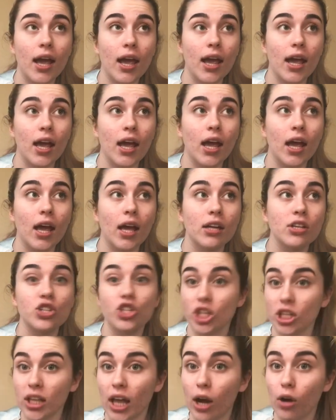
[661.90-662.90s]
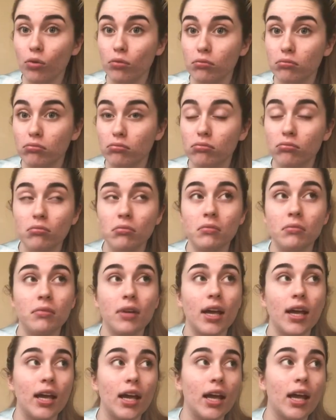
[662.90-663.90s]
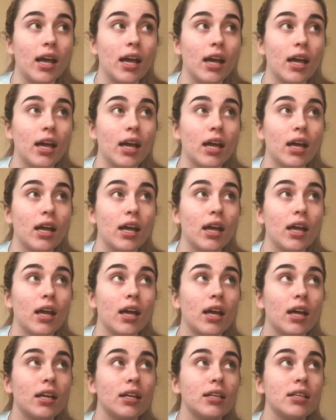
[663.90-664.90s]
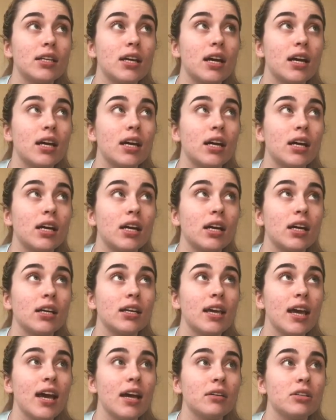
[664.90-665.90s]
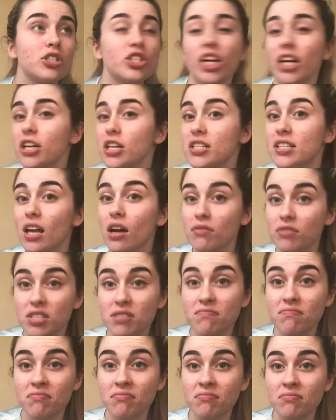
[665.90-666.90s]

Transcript: and chill out and yeah, check yourselves.